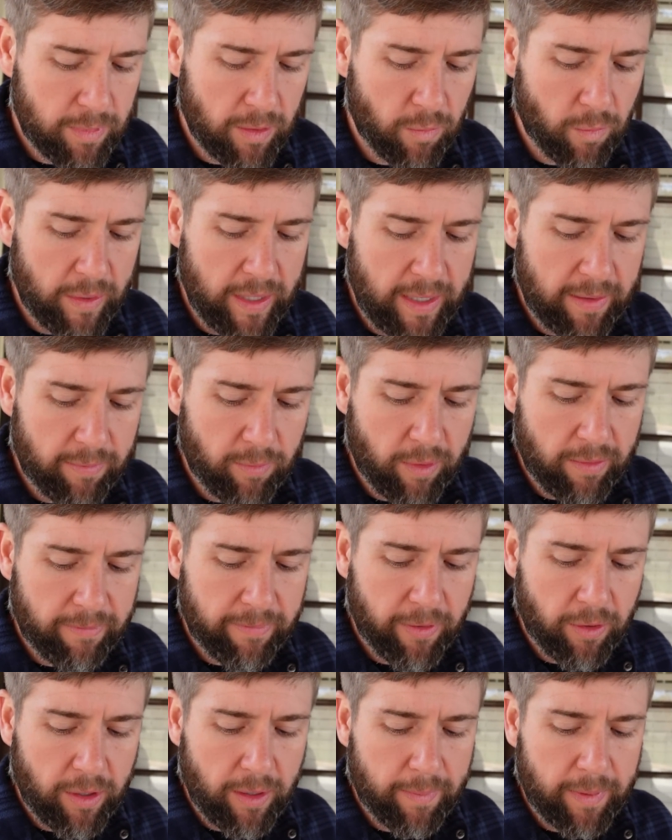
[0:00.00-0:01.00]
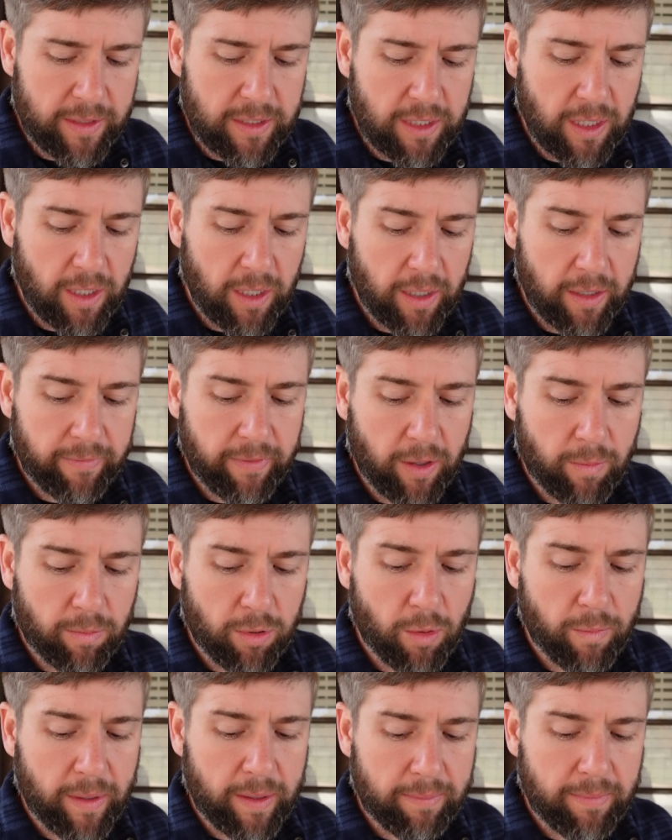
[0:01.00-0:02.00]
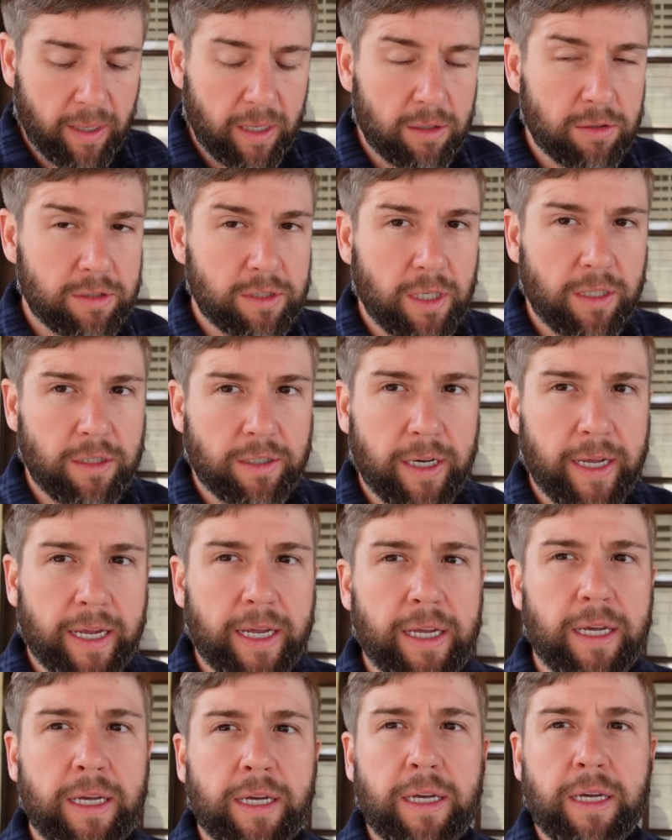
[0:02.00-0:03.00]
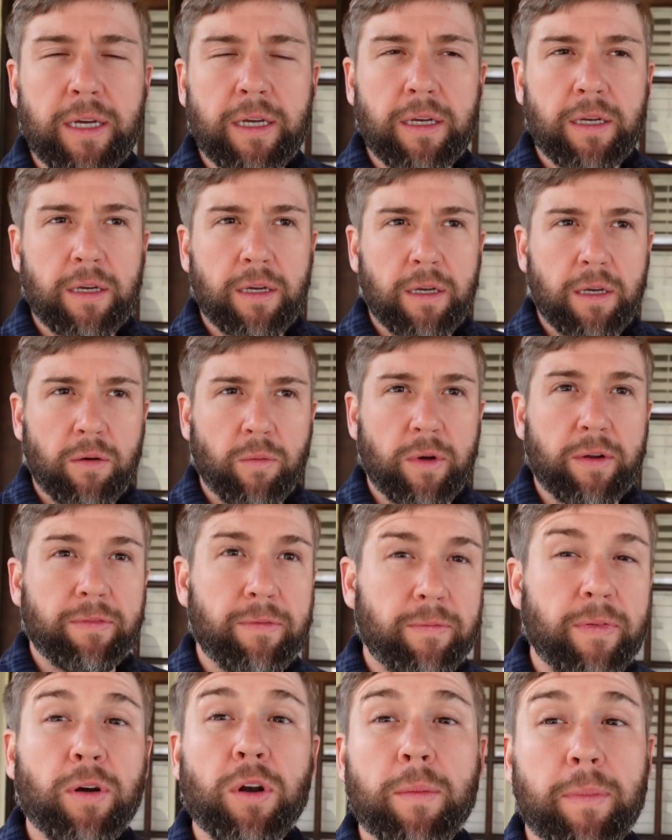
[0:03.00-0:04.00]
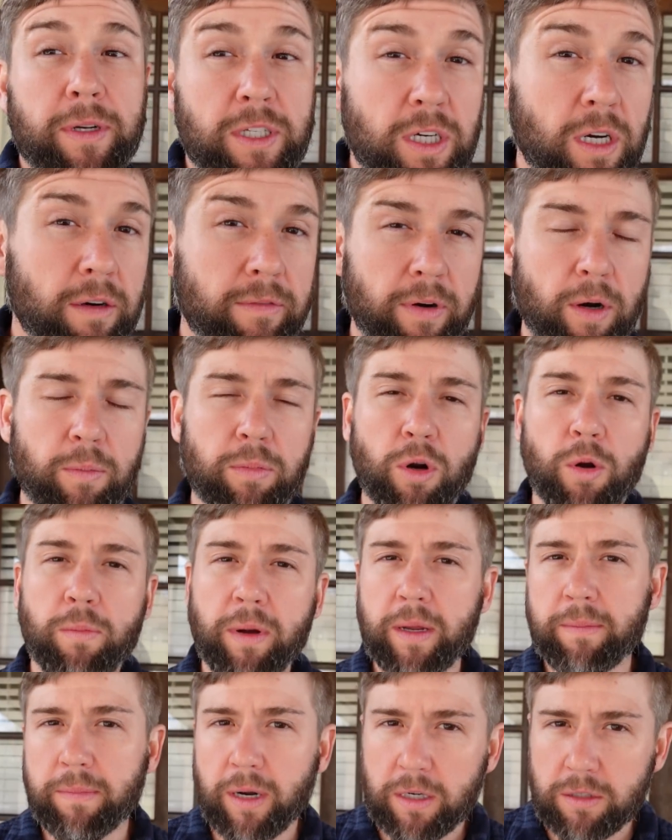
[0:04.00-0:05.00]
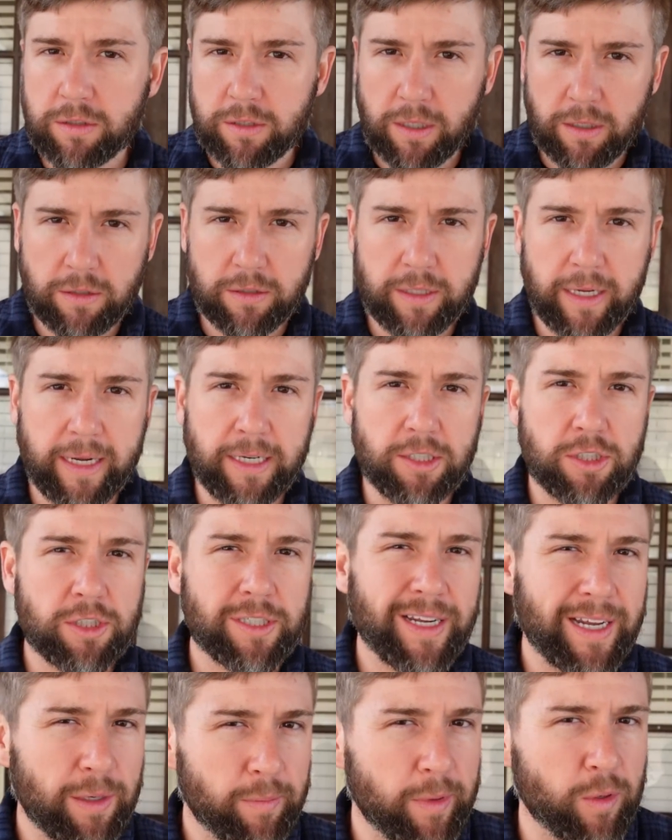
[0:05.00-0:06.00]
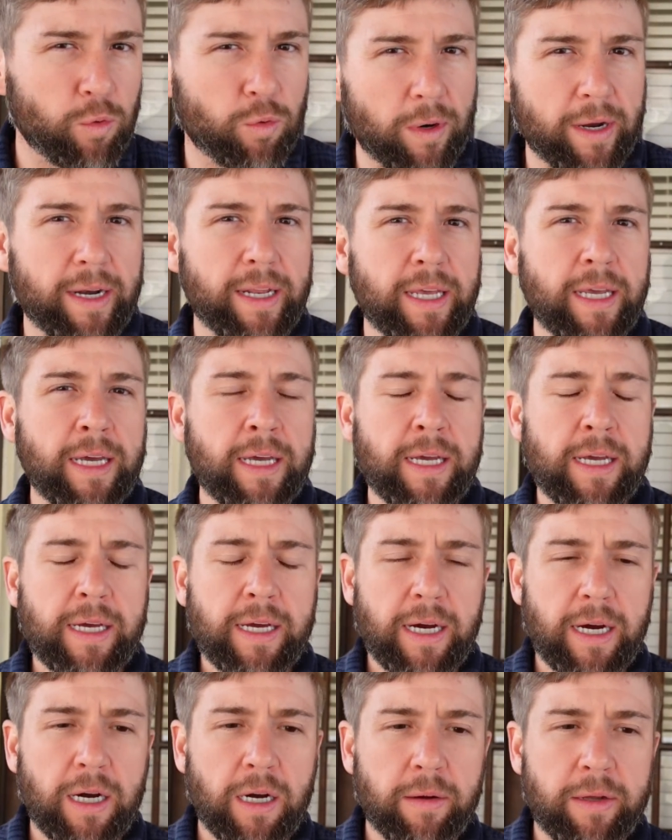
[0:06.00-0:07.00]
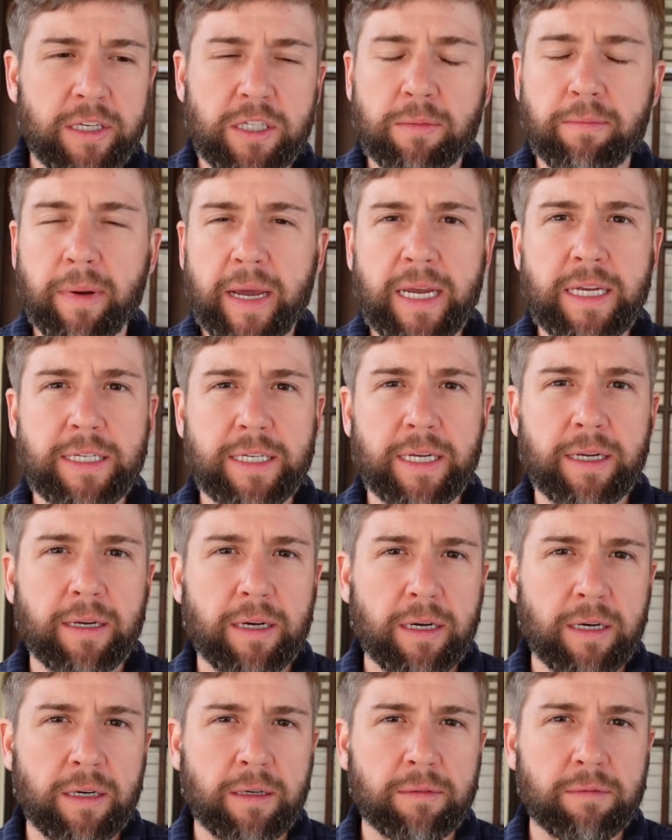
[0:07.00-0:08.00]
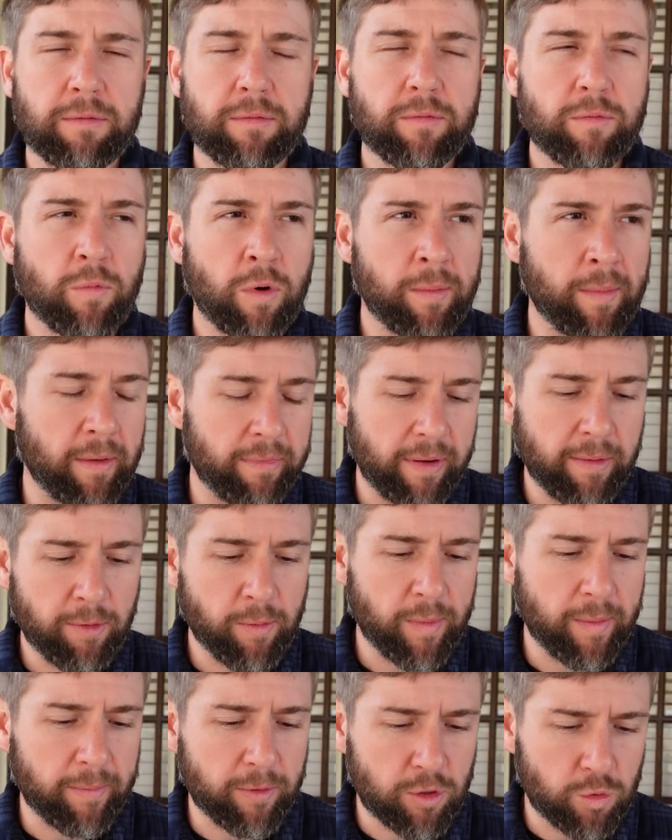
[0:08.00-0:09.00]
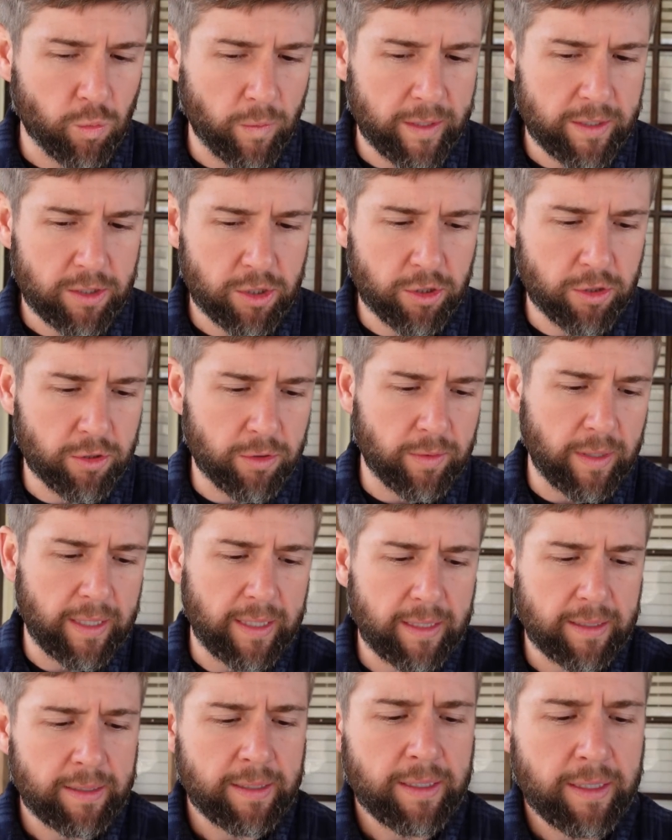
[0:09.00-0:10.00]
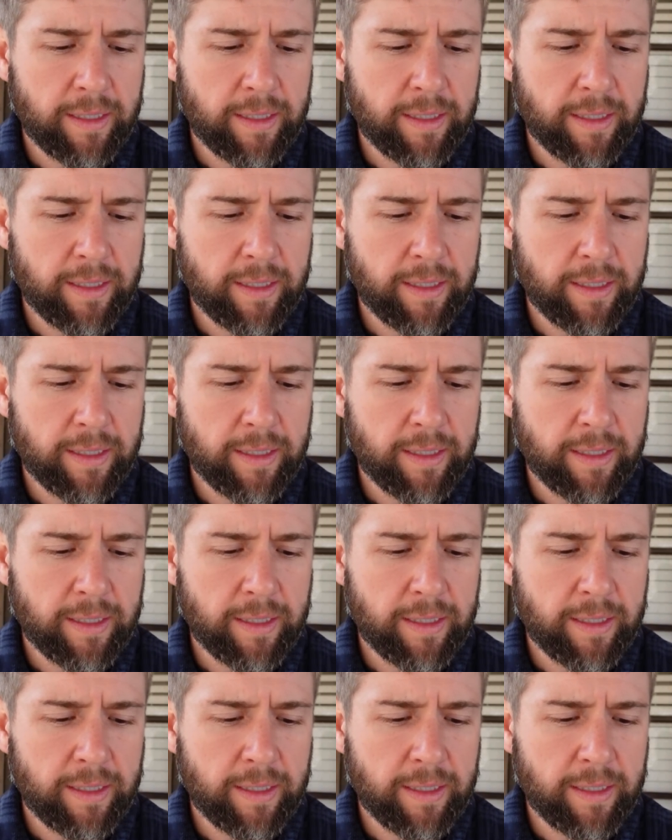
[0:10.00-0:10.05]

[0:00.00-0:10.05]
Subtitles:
but we filled up a ton of our propane bottles the other day. We filled up a ton of our propane bottles the other day just to kind of be ready. It's amazing. One of my family members went to